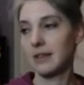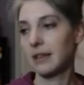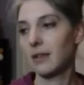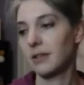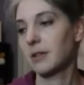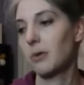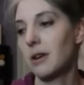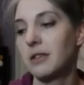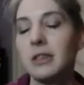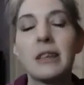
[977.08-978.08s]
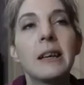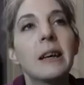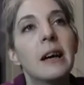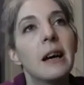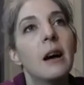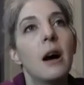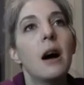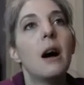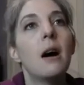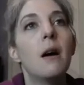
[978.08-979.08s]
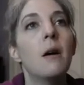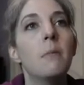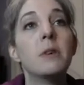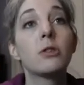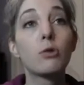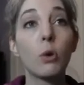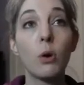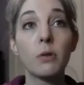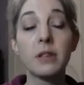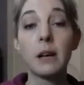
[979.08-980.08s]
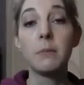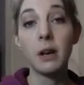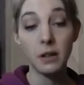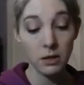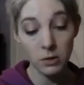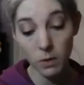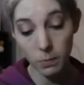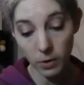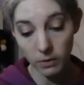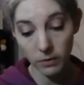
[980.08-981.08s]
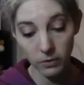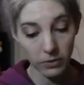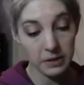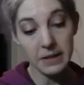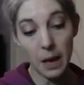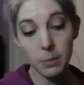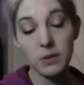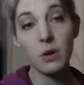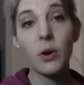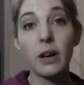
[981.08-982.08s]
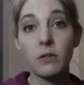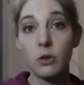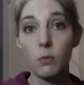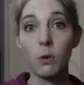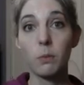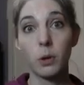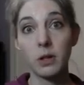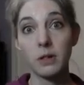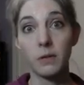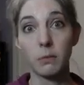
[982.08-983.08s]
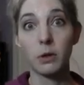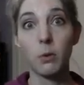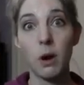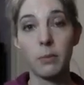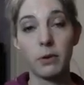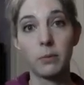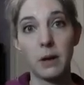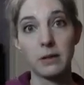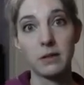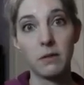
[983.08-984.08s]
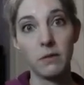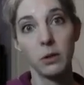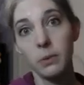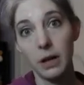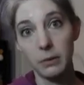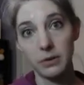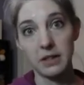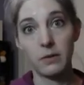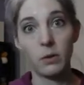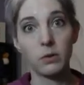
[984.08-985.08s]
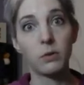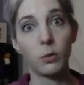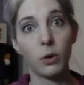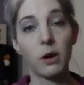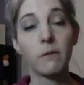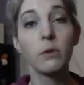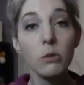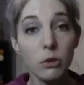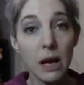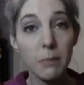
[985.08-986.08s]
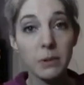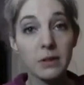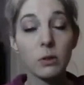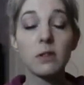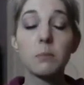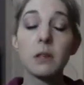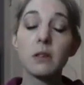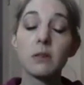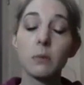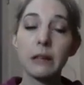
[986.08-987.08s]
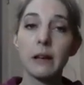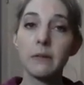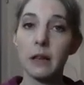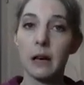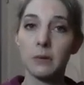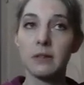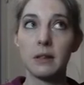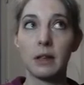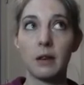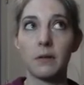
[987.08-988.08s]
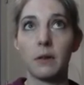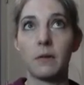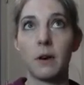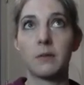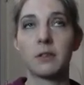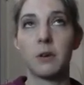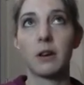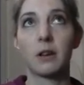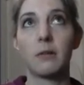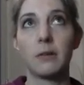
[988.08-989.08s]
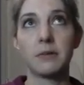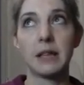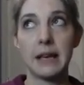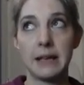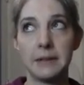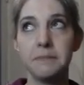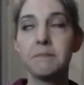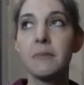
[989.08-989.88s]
get all squashed. Scrolls. I'm not going to do a book review for this episode. I have two more books from Cooperative Press to review, but I will save those for future episodes because we left the house today for the farmer's market around 10.